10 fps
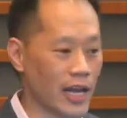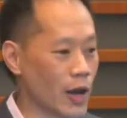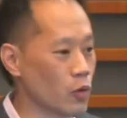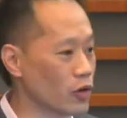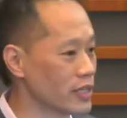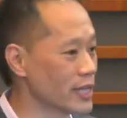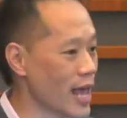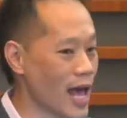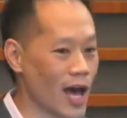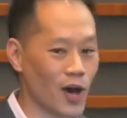I wrote it
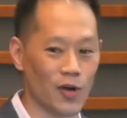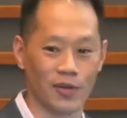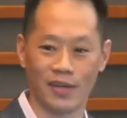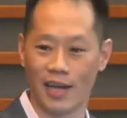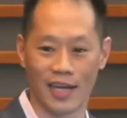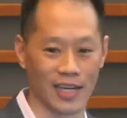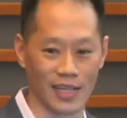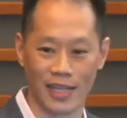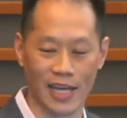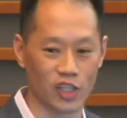down, I did a
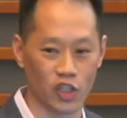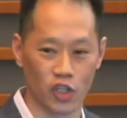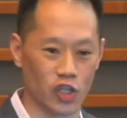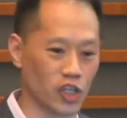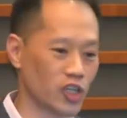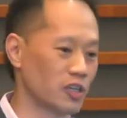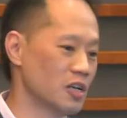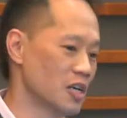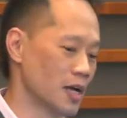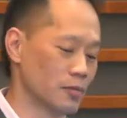lecture,
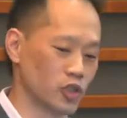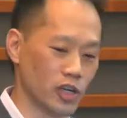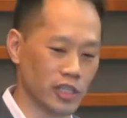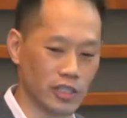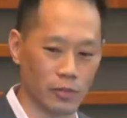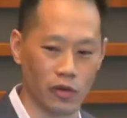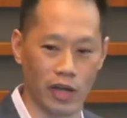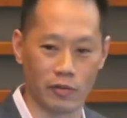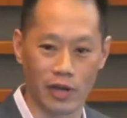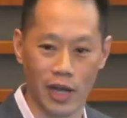I'm sure I did some
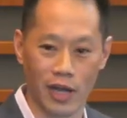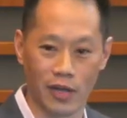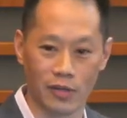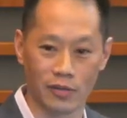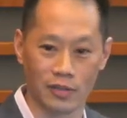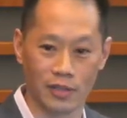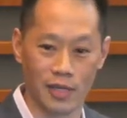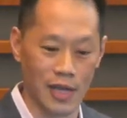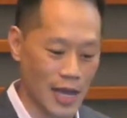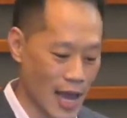grand rounds,
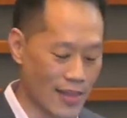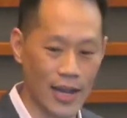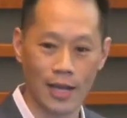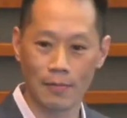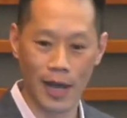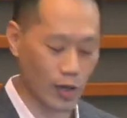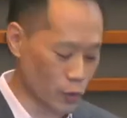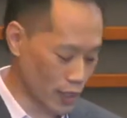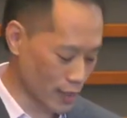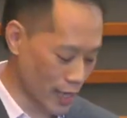and then I come back a
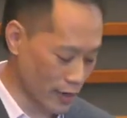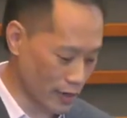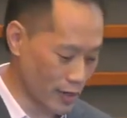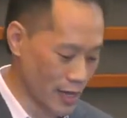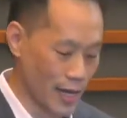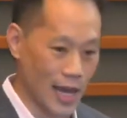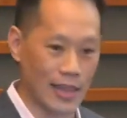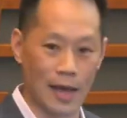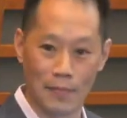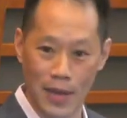week later and
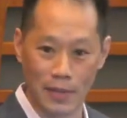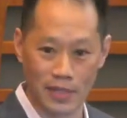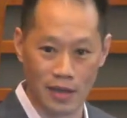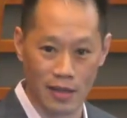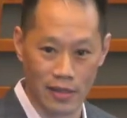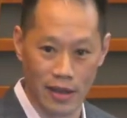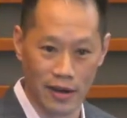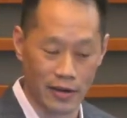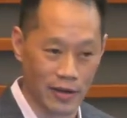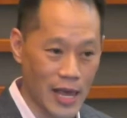that baby's not
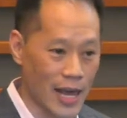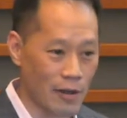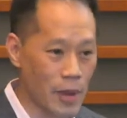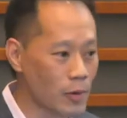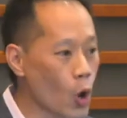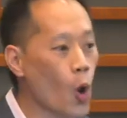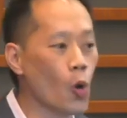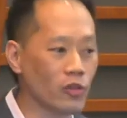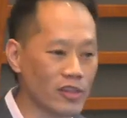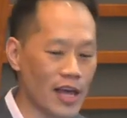there. And I remember
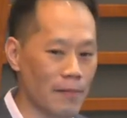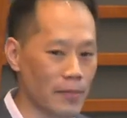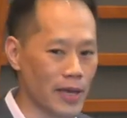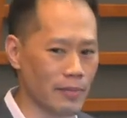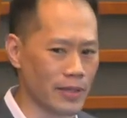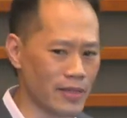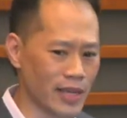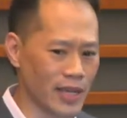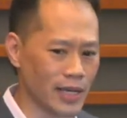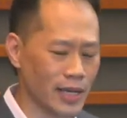holding that baby and
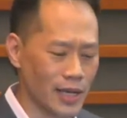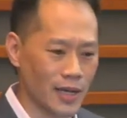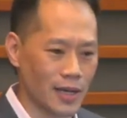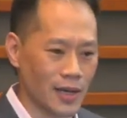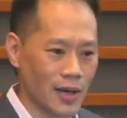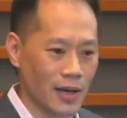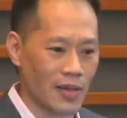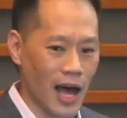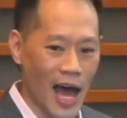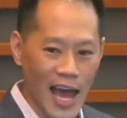thinking,
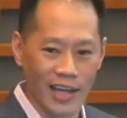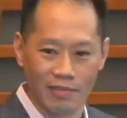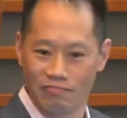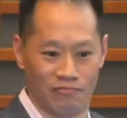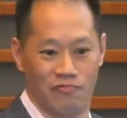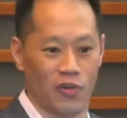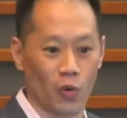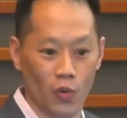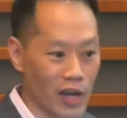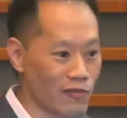I, for
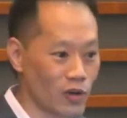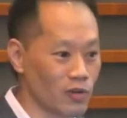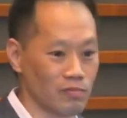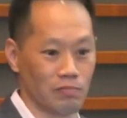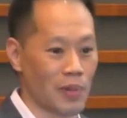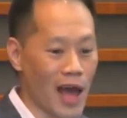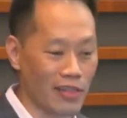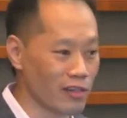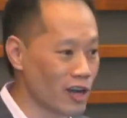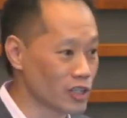whatever
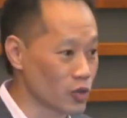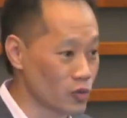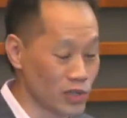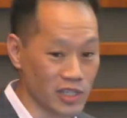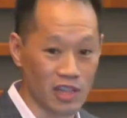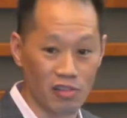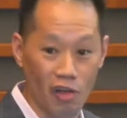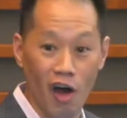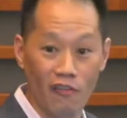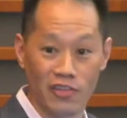pathological reason,
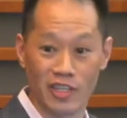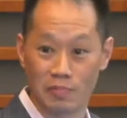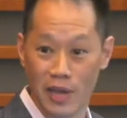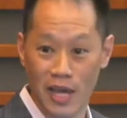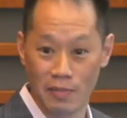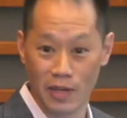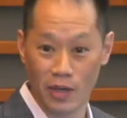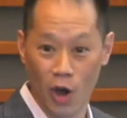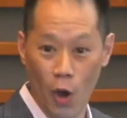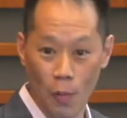love this baby
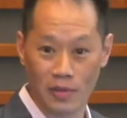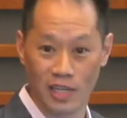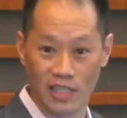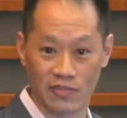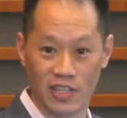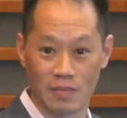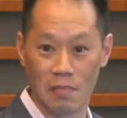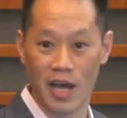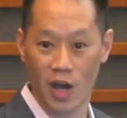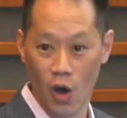almost as if it's
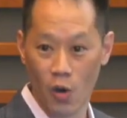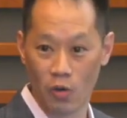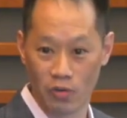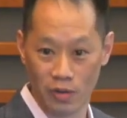my own.